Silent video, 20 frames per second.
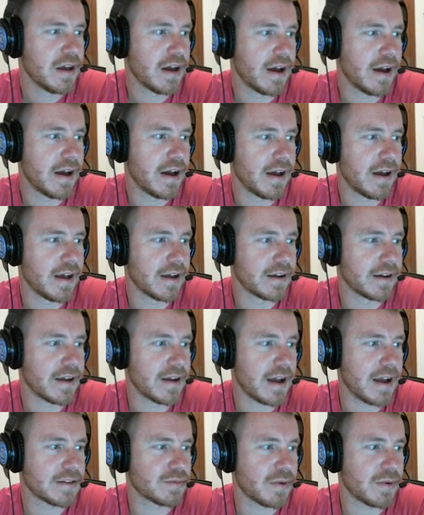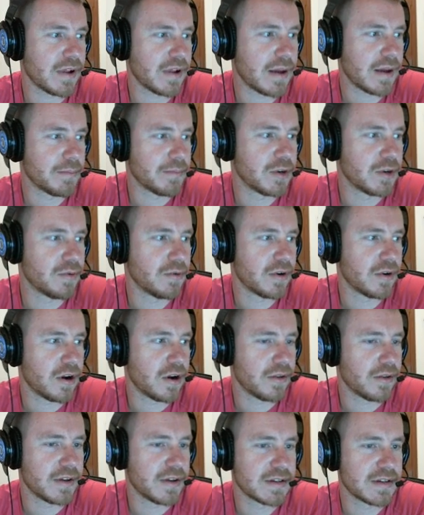Guys, while I'm doing
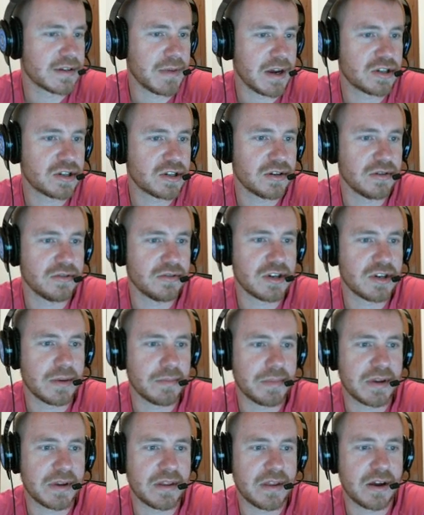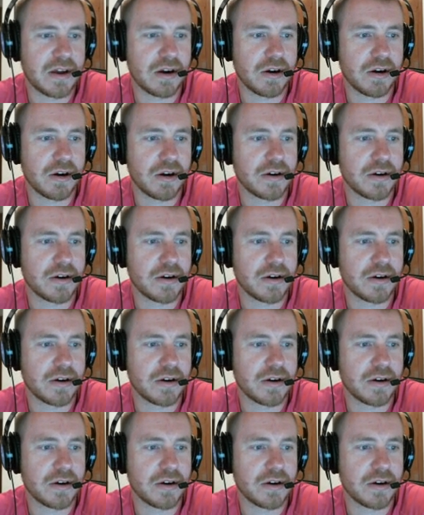all this, make sure you jump in there.